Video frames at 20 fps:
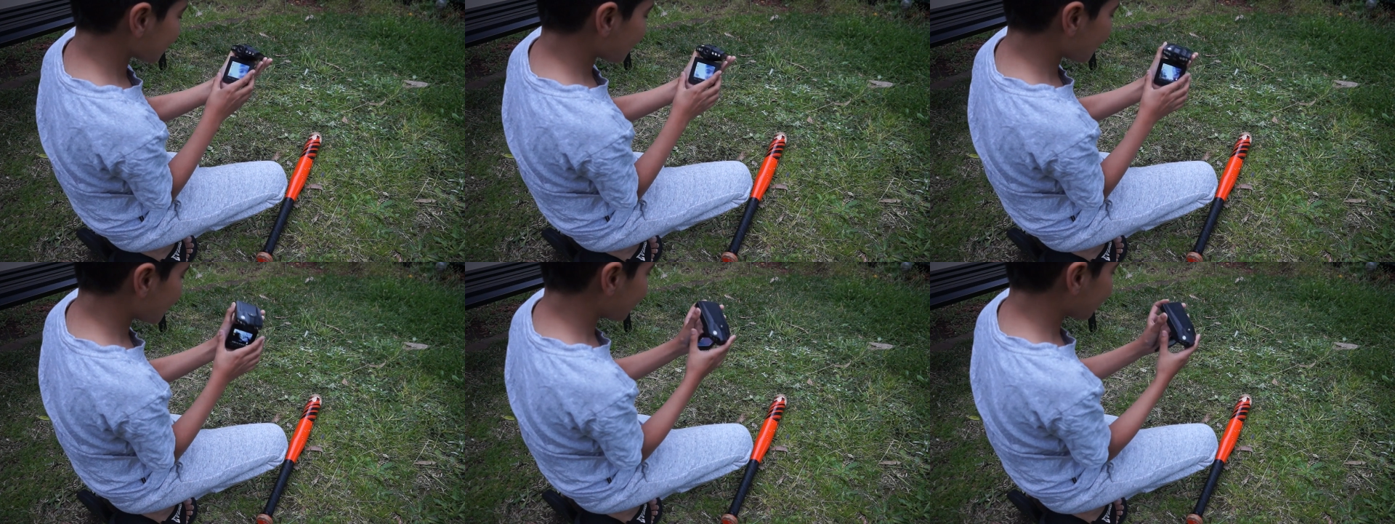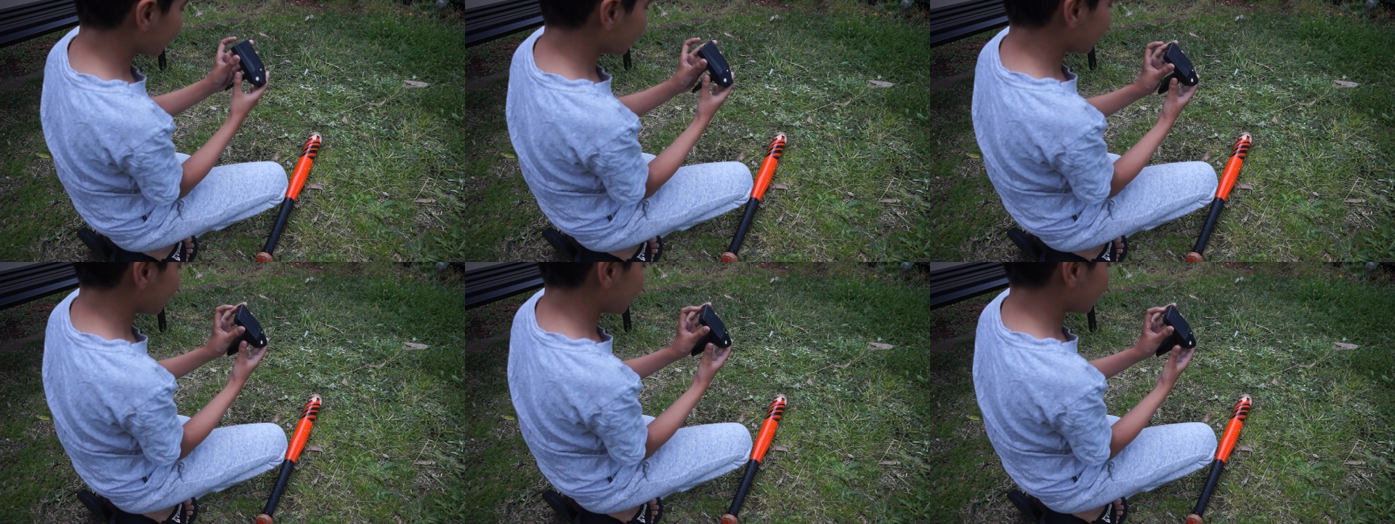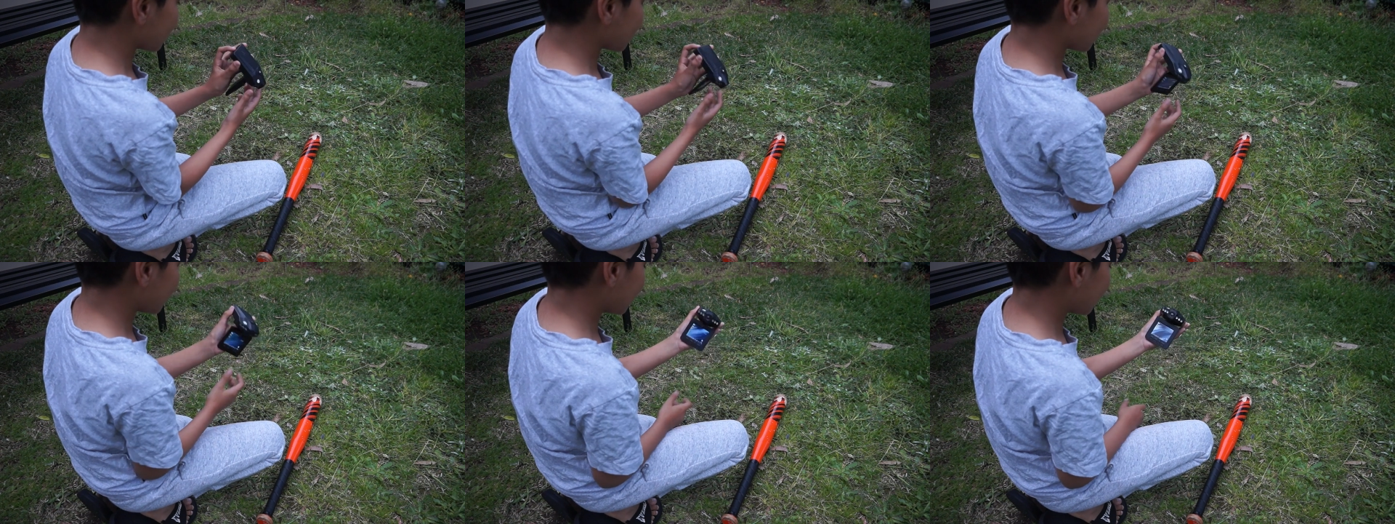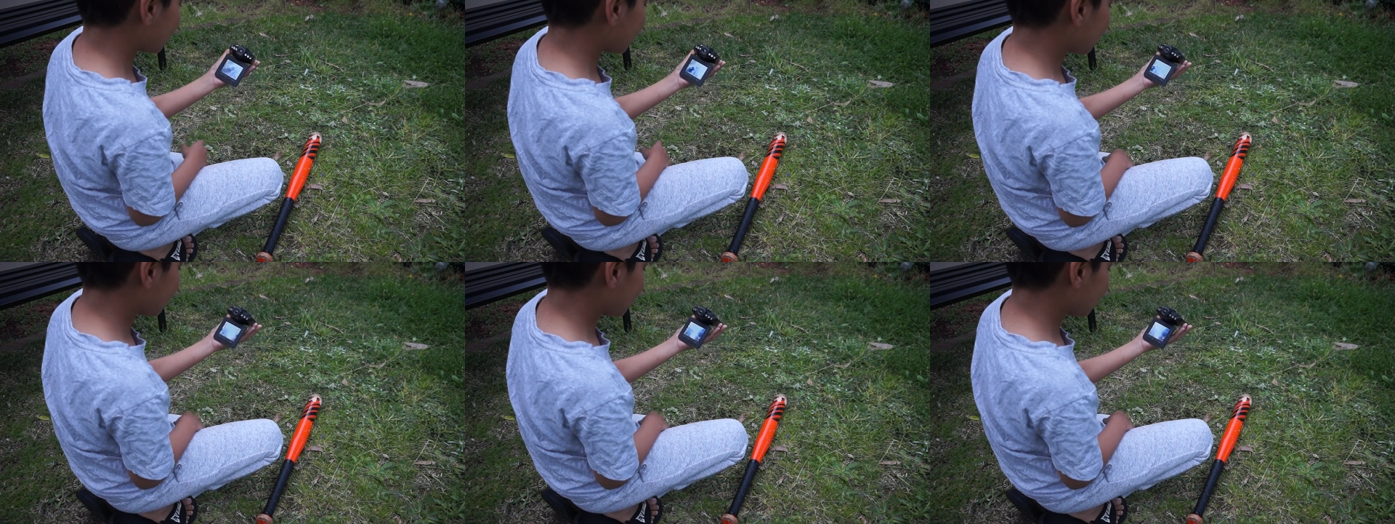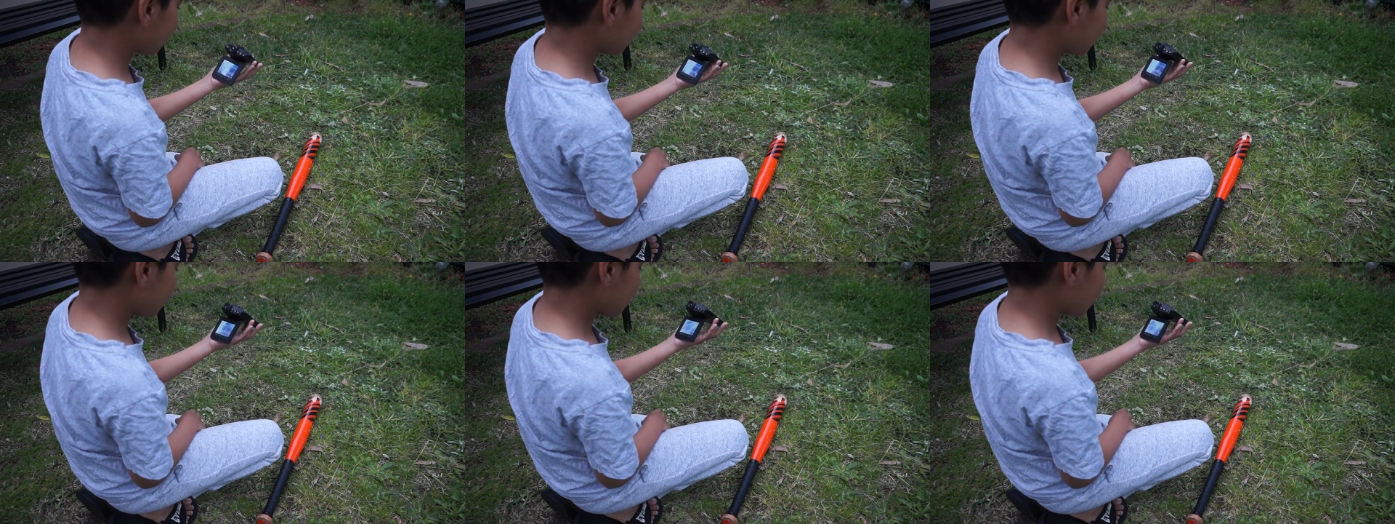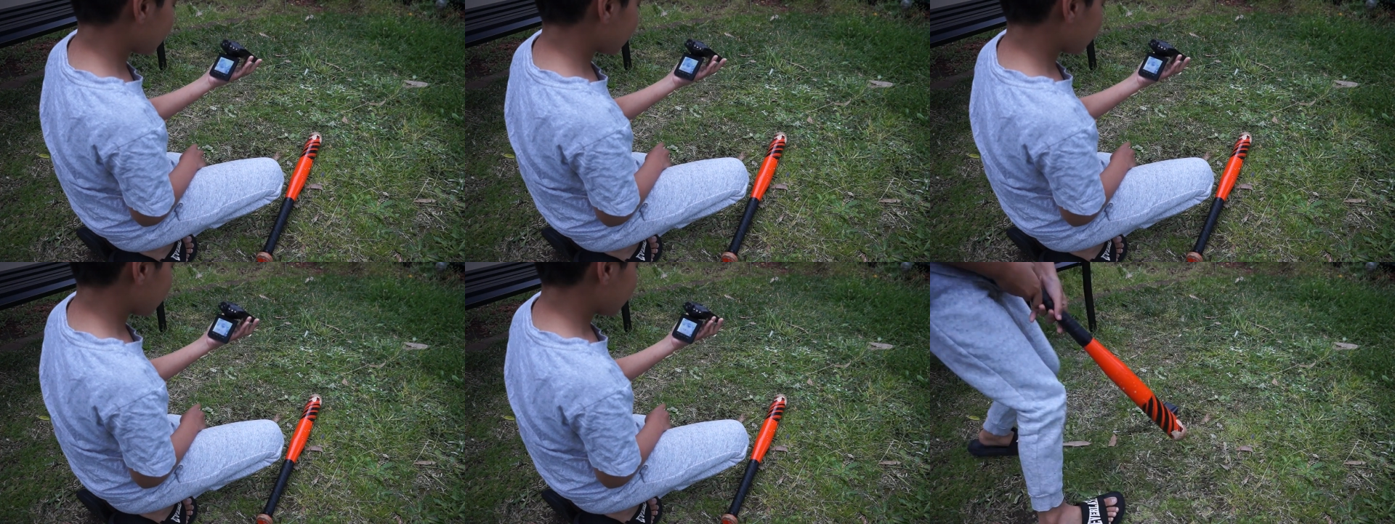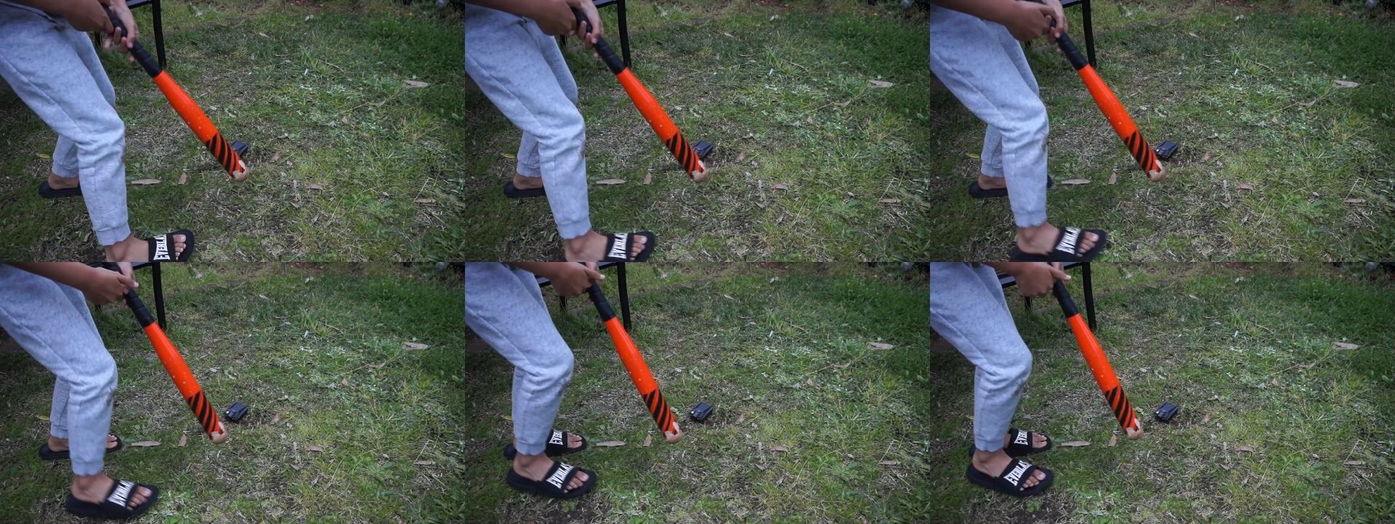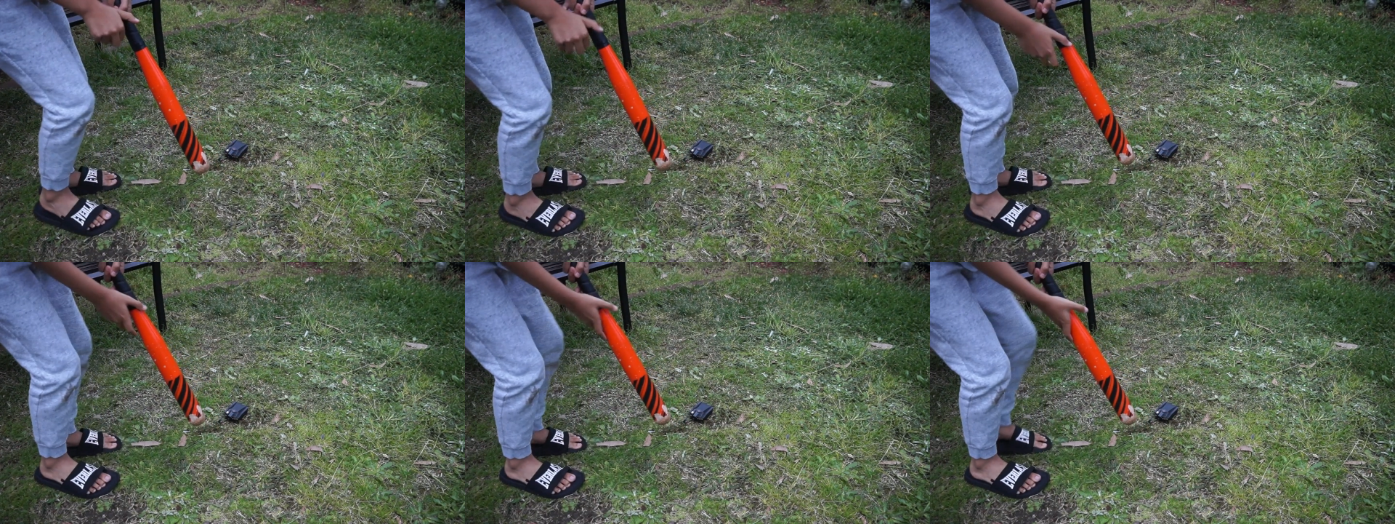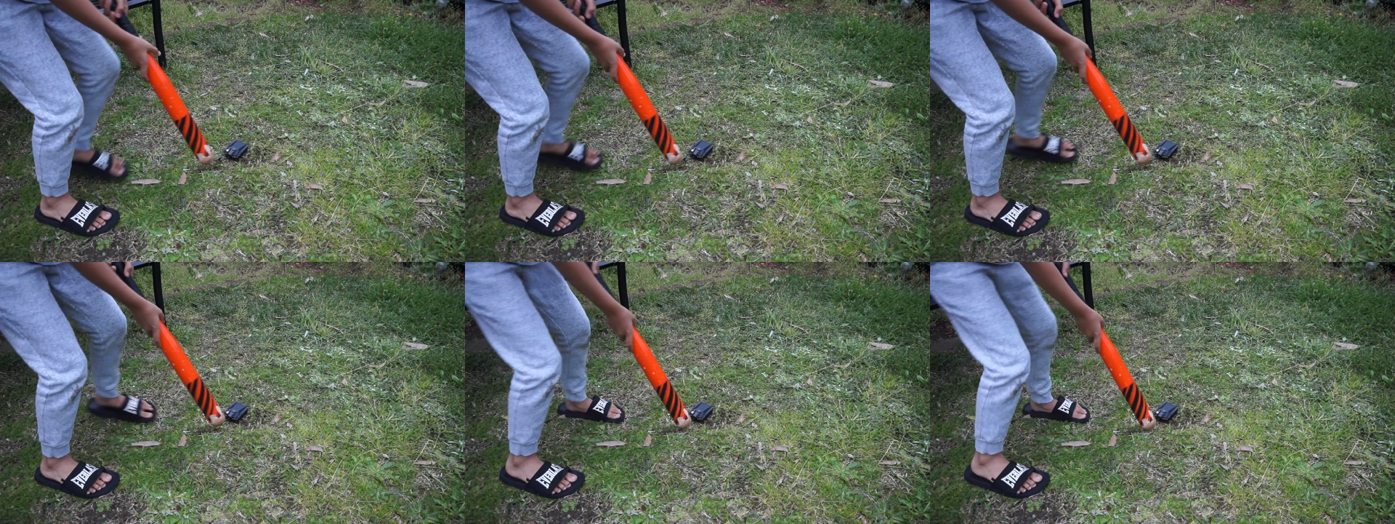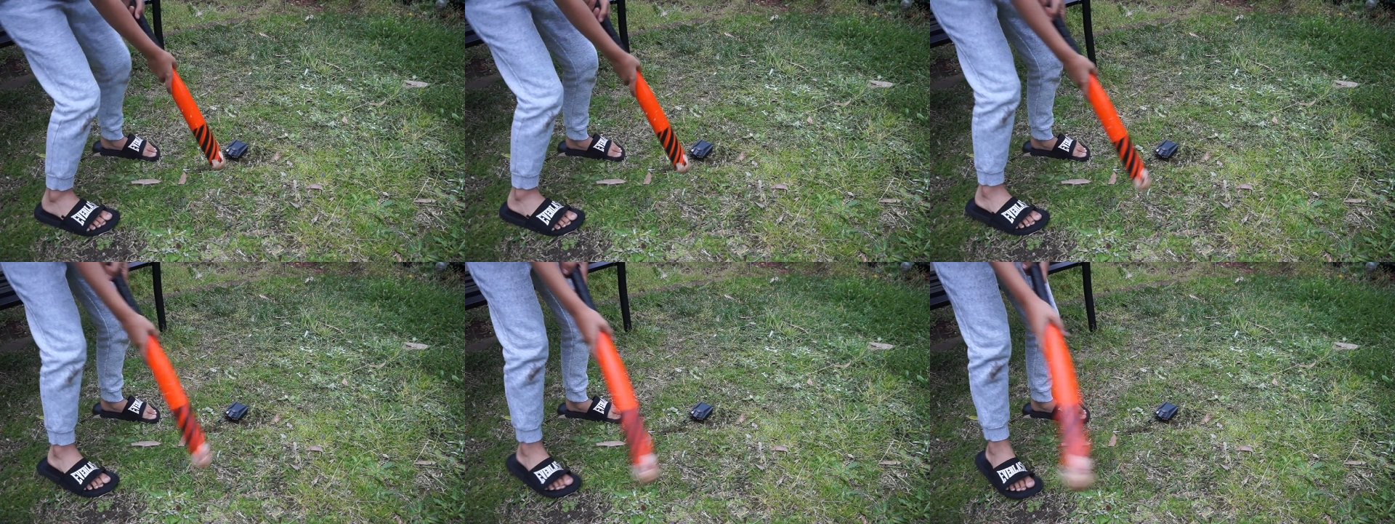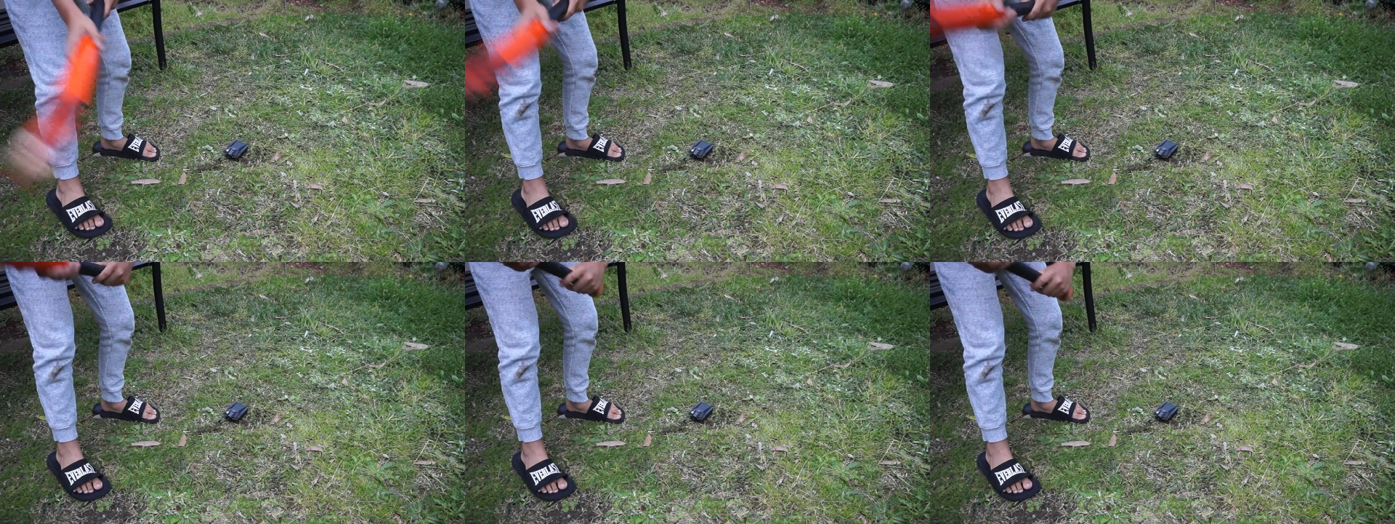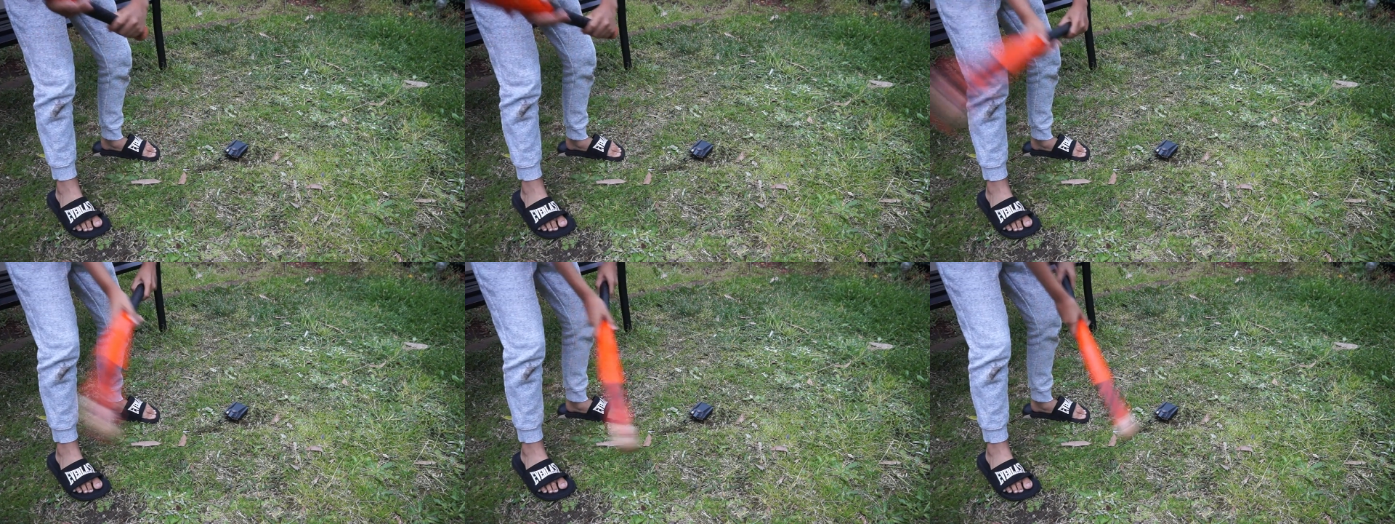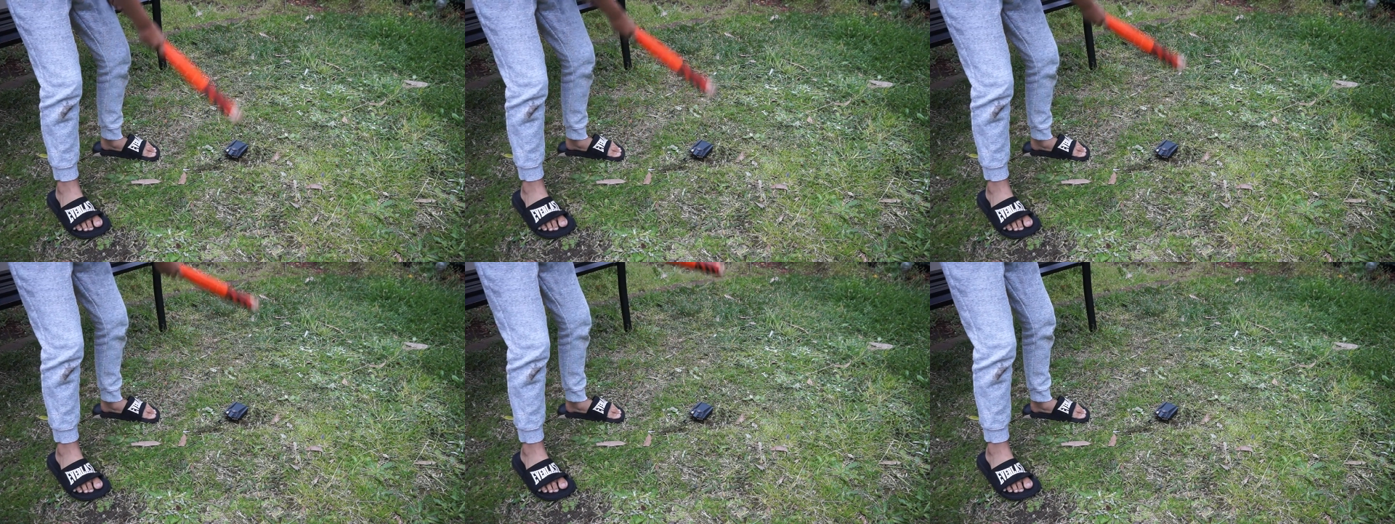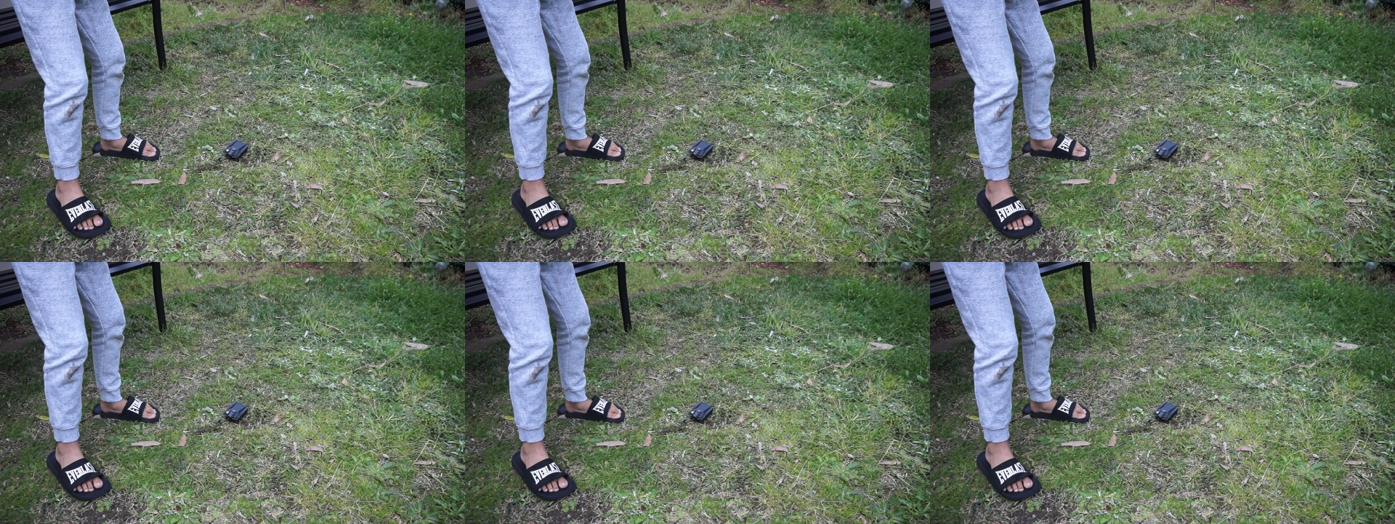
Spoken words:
No face is visible, so there are no lips to read.